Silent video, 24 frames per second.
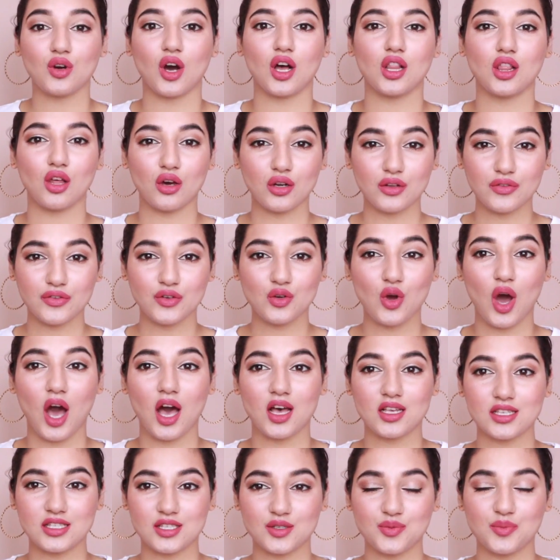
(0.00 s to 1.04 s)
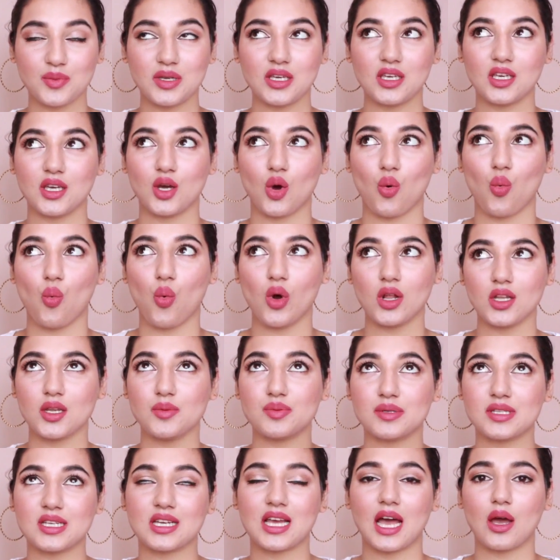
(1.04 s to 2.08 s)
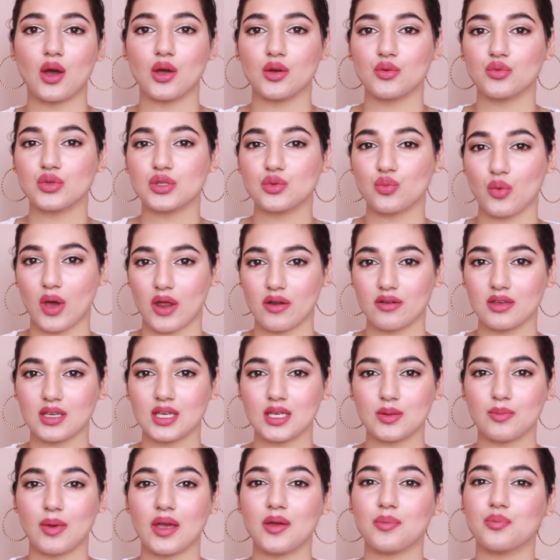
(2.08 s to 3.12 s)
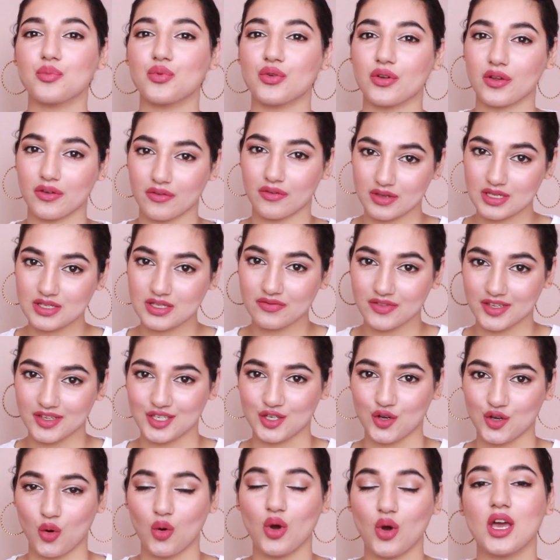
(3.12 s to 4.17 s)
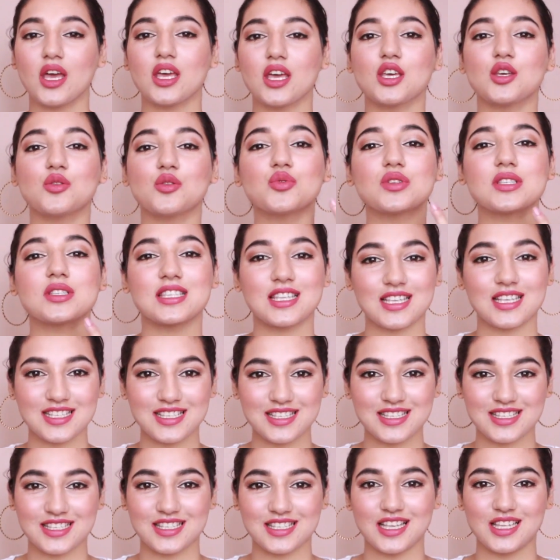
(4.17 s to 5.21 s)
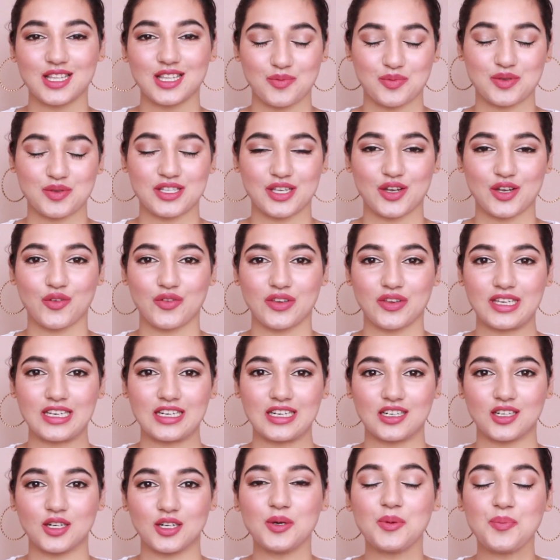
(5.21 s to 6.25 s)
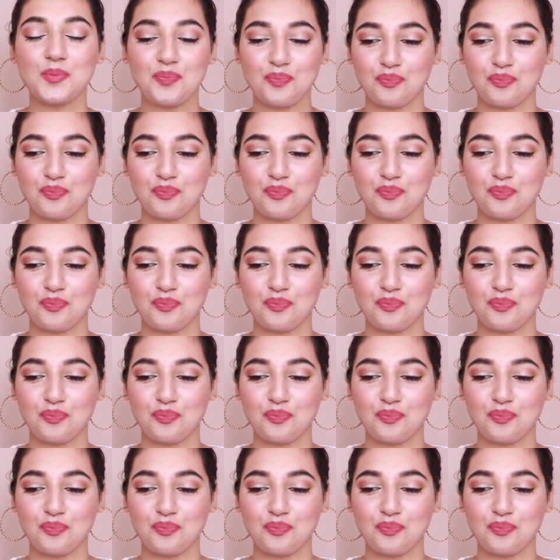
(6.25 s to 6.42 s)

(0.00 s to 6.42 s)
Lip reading: A lot of you asked me what lipstick I was wearing in my previous video. It was this lipstick over here.